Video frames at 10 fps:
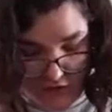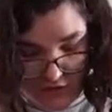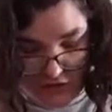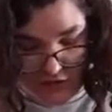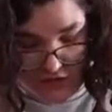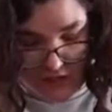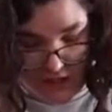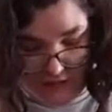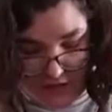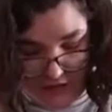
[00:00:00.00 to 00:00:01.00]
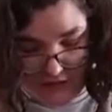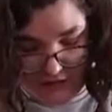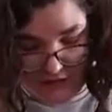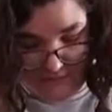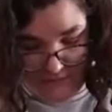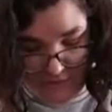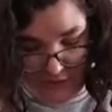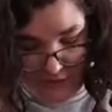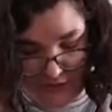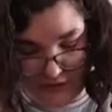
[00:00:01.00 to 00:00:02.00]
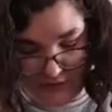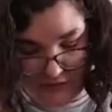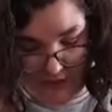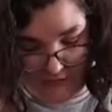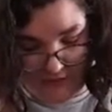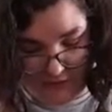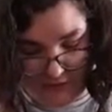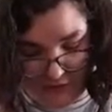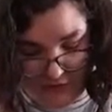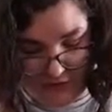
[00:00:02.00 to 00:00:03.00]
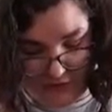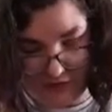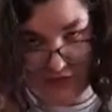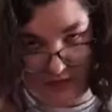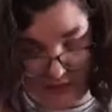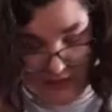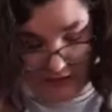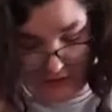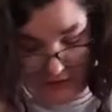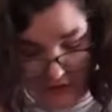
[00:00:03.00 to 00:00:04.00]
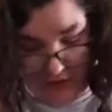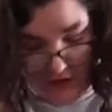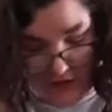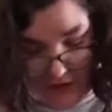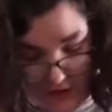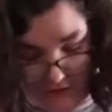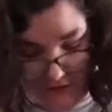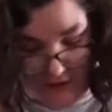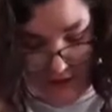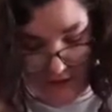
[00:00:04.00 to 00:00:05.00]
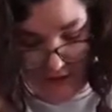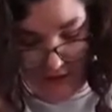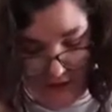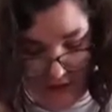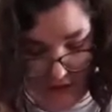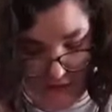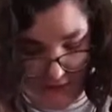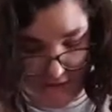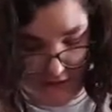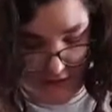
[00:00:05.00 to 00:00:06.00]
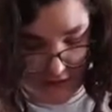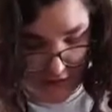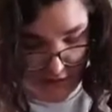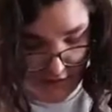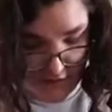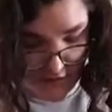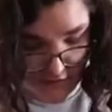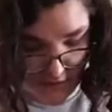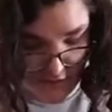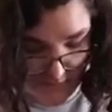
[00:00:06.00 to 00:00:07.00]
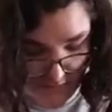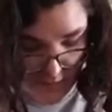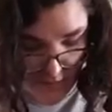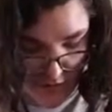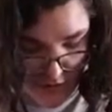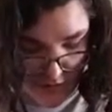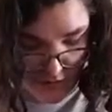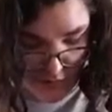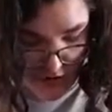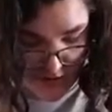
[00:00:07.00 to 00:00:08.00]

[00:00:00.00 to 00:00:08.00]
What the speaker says: GI Rocks, which is a rock finding group in Grand Island. And then there's the Rocks